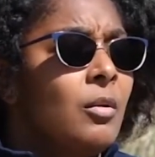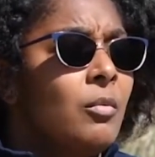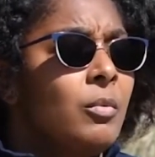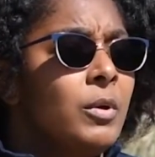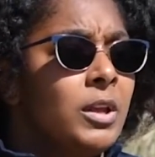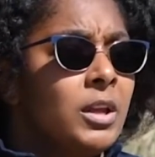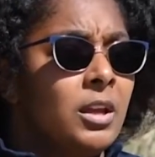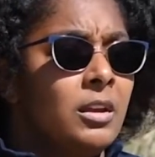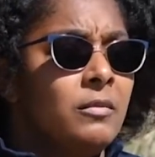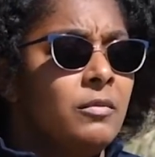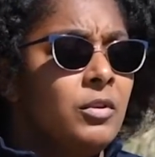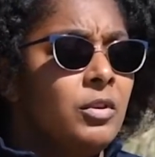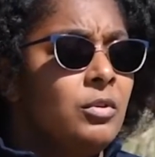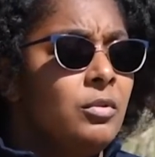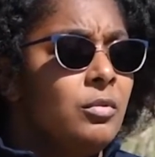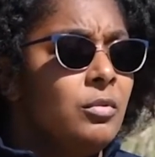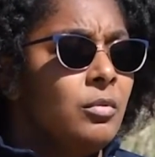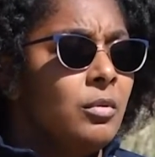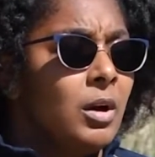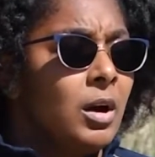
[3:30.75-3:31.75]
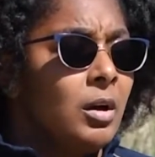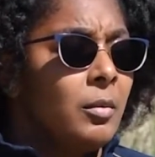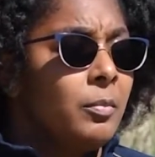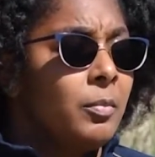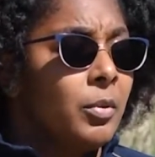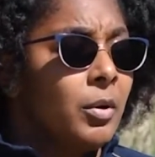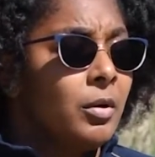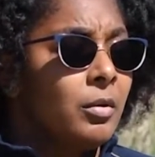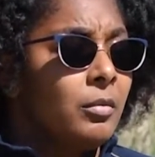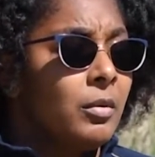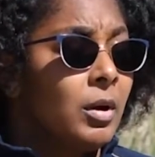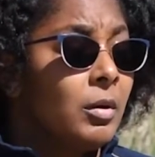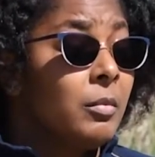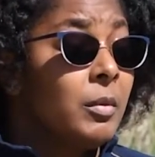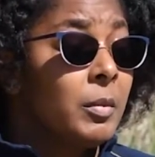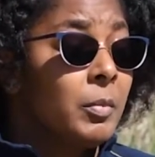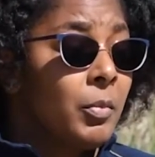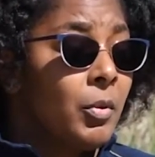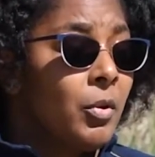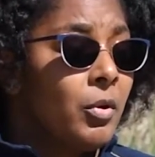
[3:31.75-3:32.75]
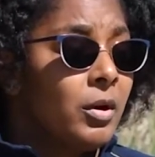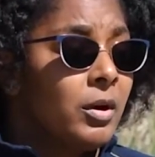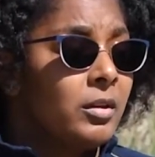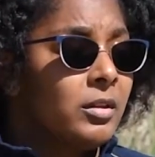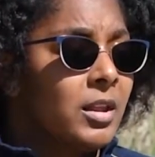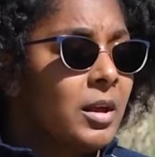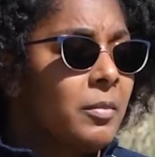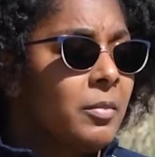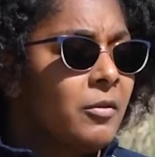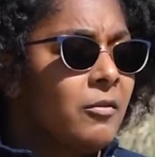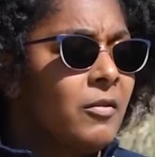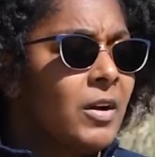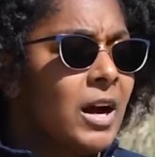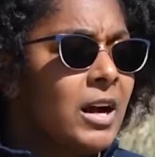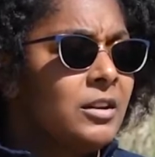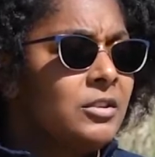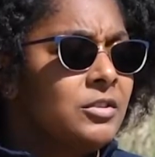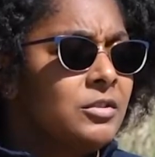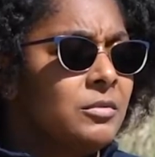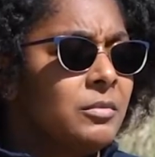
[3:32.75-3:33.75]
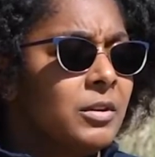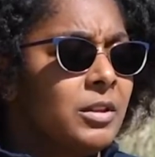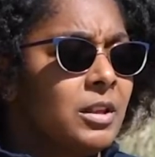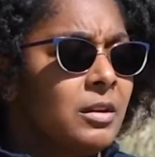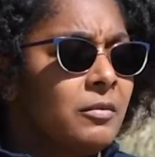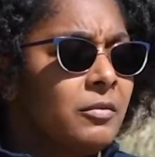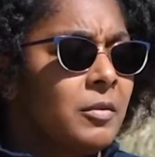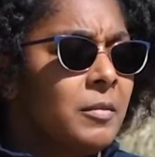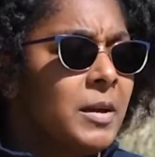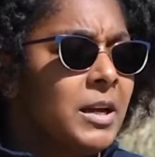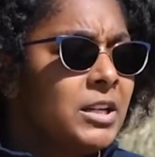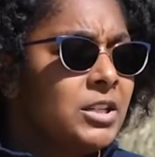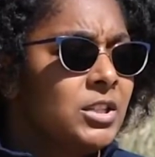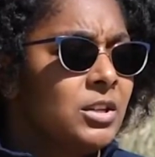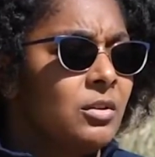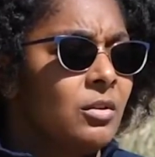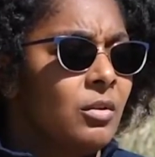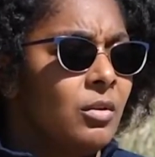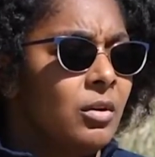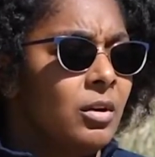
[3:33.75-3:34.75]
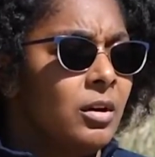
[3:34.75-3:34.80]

We give you a, pro- a report that provides you with information